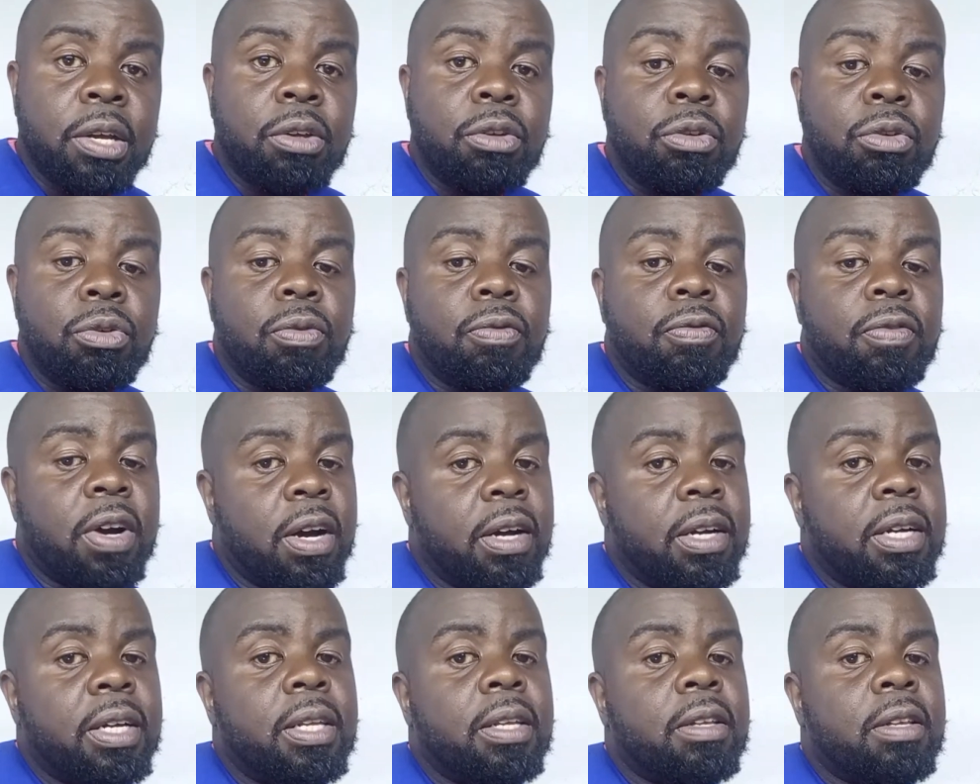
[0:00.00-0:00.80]
you've
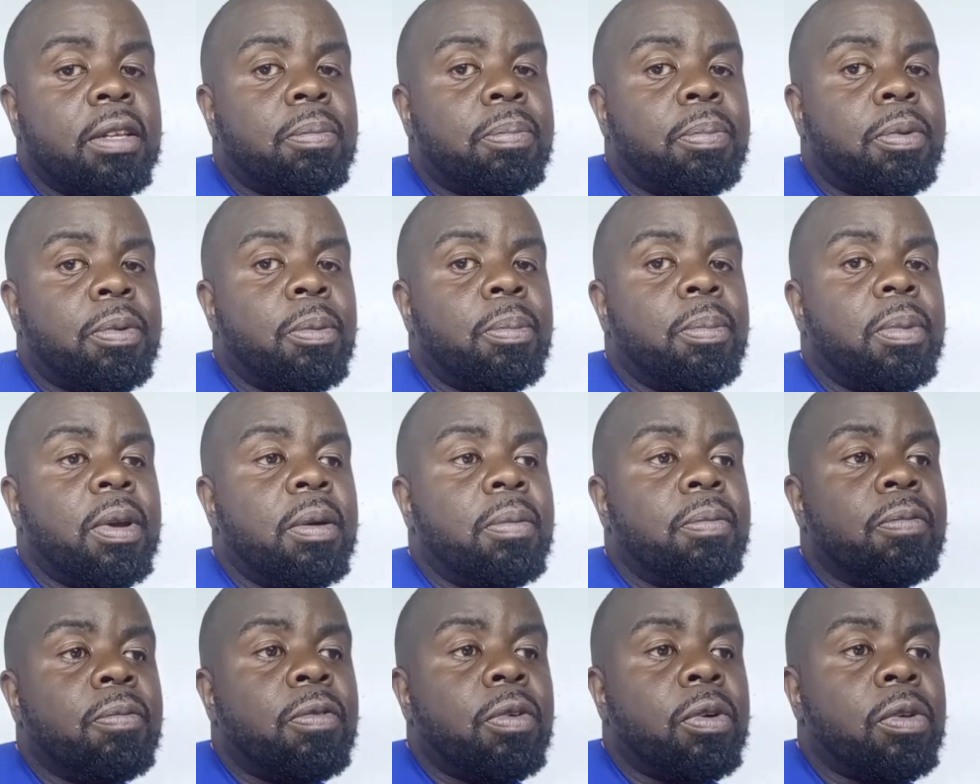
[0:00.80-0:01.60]
had this
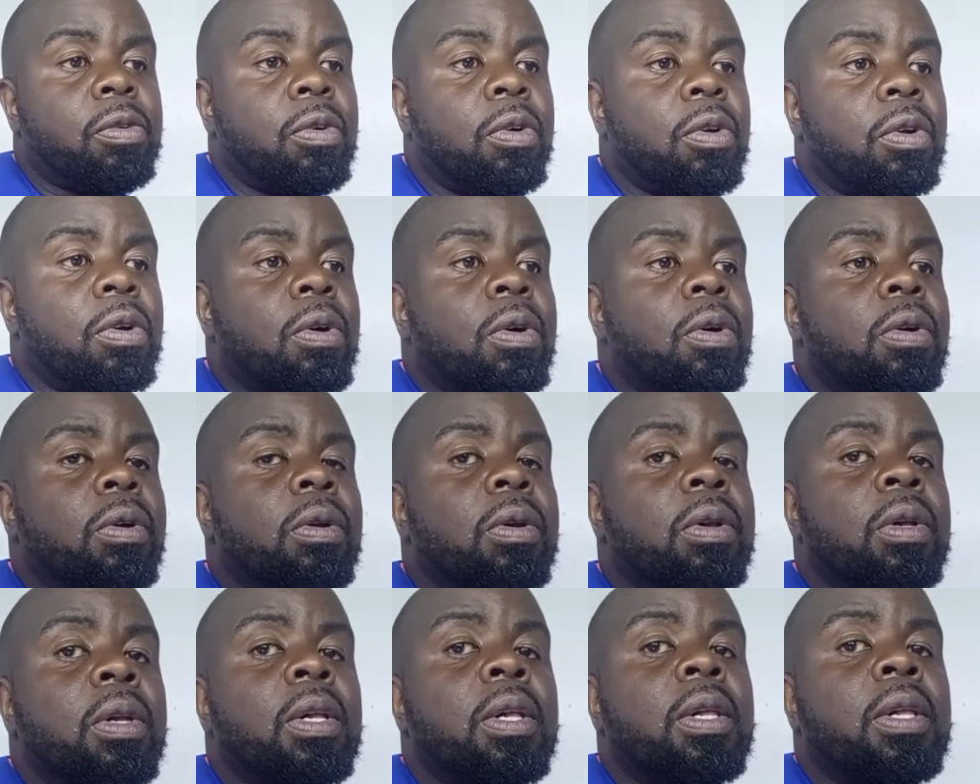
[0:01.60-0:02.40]
problem for so
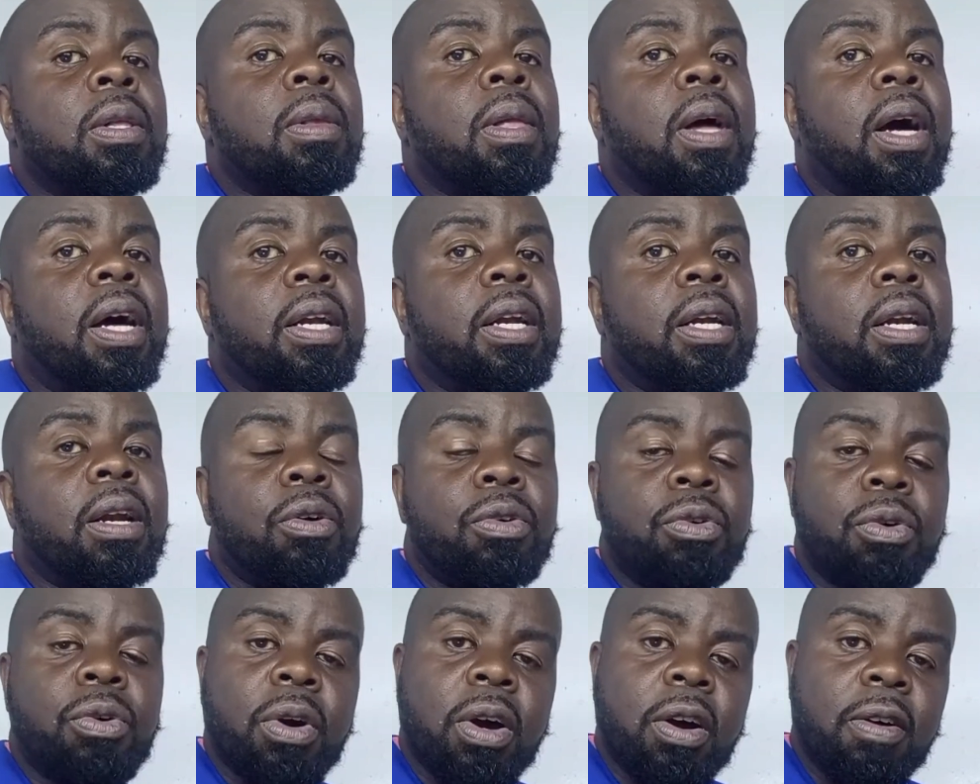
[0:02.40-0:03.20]
long and now
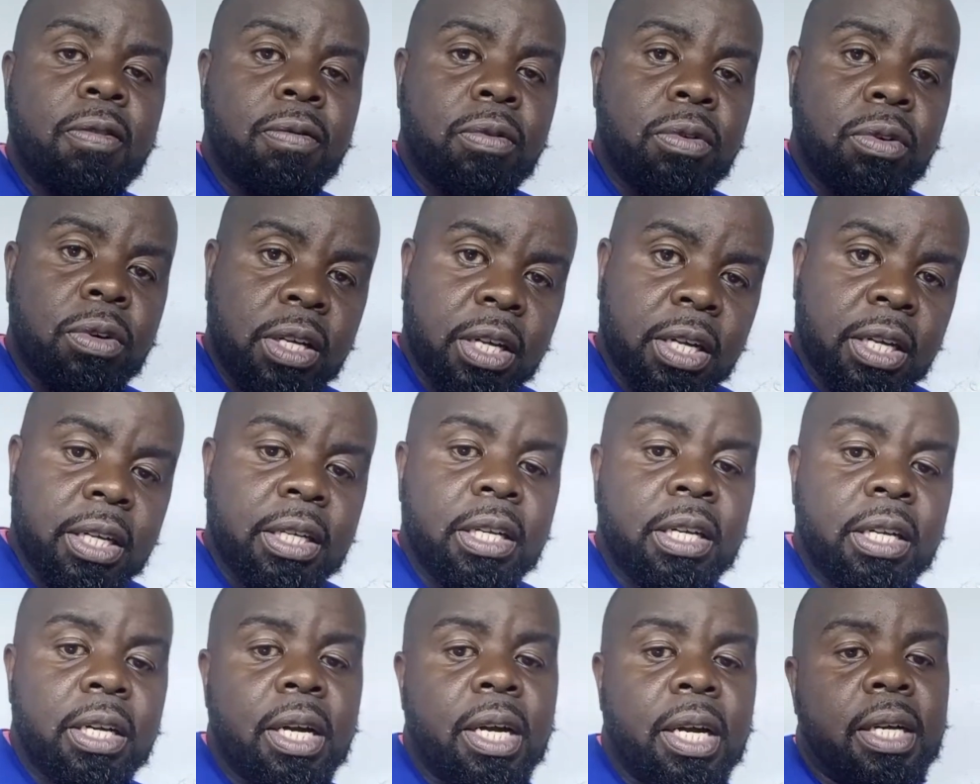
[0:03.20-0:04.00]
you have to take
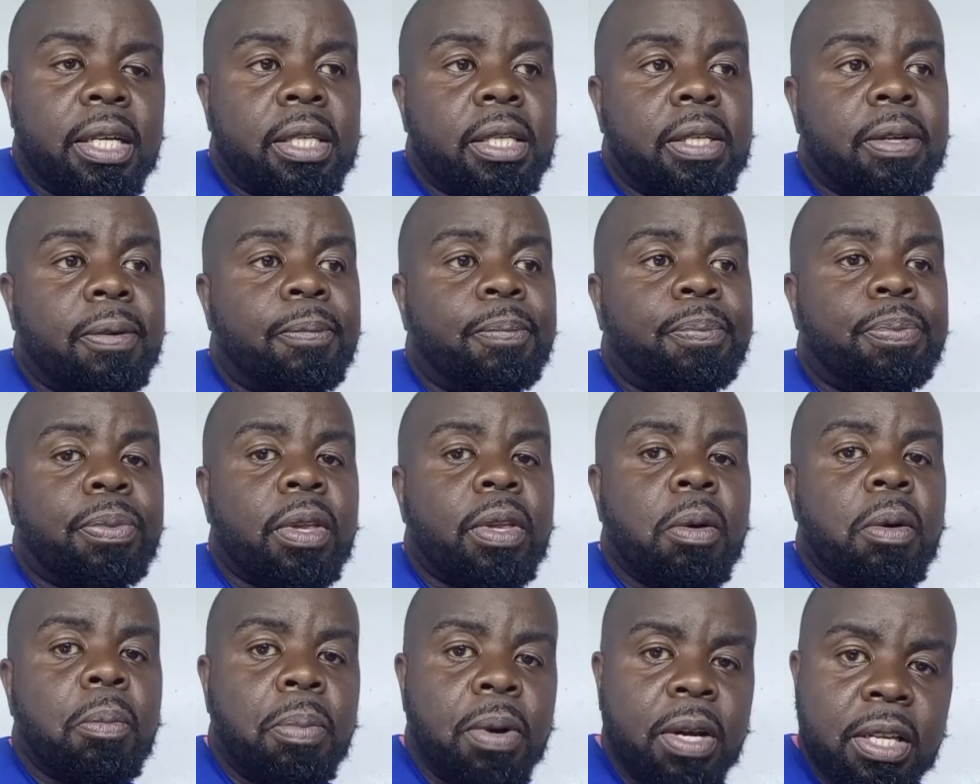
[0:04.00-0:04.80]
drugs,
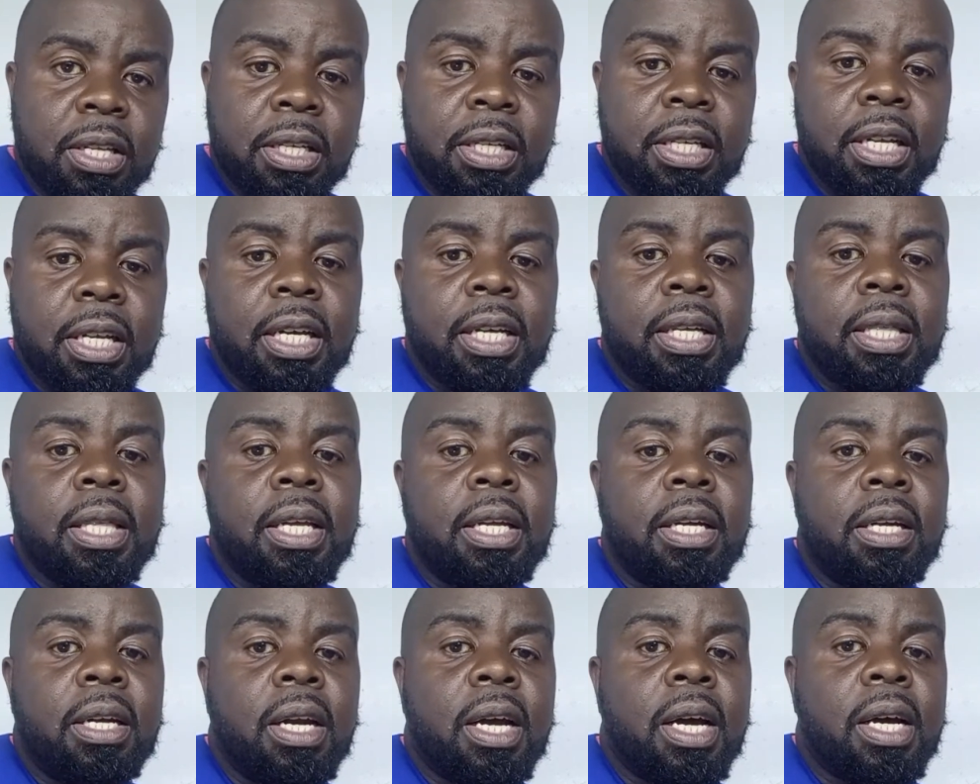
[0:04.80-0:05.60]
please take
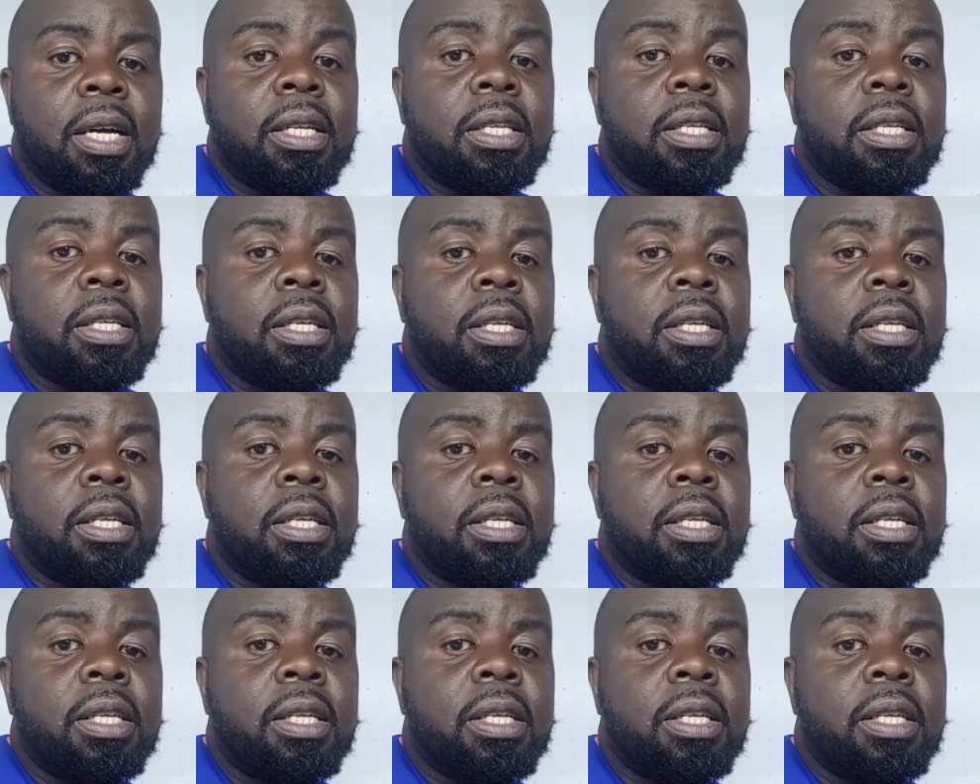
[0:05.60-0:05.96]
the drugs.